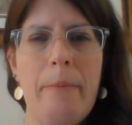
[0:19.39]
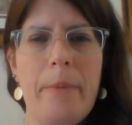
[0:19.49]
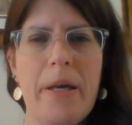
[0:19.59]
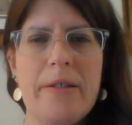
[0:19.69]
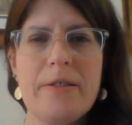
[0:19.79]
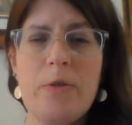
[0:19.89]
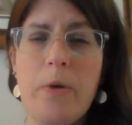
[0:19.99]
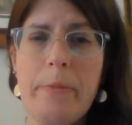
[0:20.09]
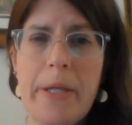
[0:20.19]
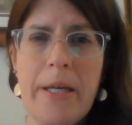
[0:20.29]
because
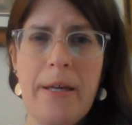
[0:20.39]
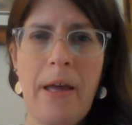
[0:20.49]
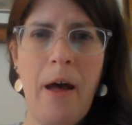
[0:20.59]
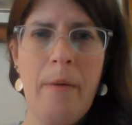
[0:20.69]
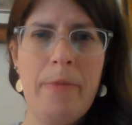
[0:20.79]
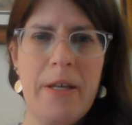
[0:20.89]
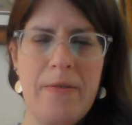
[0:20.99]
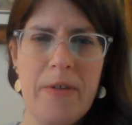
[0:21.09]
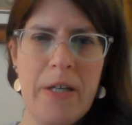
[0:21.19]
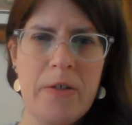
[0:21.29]
normally
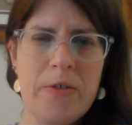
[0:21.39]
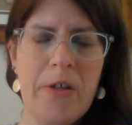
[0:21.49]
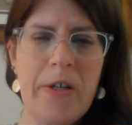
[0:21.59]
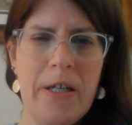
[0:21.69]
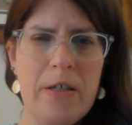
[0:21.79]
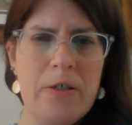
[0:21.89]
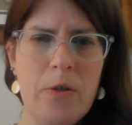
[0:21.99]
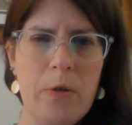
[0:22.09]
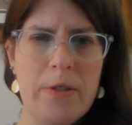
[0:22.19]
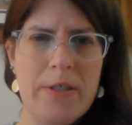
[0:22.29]
these videos are geared
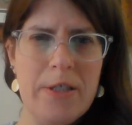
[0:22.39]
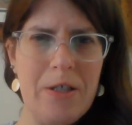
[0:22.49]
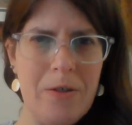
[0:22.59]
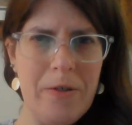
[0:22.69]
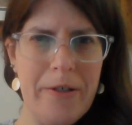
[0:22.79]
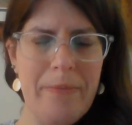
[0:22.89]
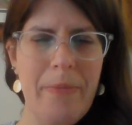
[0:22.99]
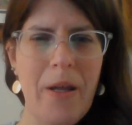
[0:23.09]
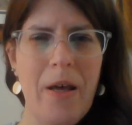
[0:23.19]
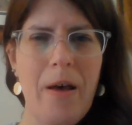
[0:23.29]
towards children,
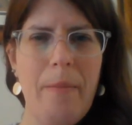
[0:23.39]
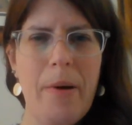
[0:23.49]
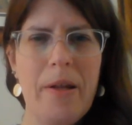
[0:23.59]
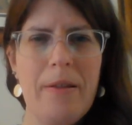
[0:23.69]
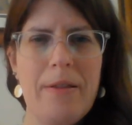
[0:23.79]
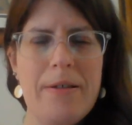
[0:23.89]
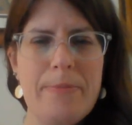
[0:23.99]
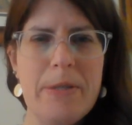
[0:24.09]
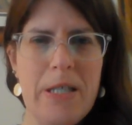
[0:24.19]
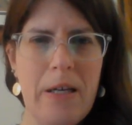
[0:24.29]
but this
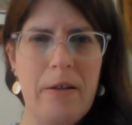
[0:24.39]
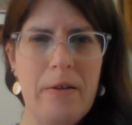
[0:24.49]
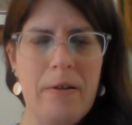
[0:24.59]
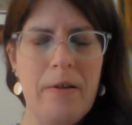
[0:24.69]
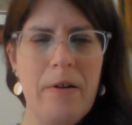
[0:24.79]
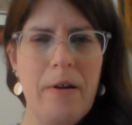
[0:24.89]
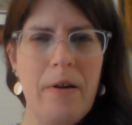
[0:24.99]
particular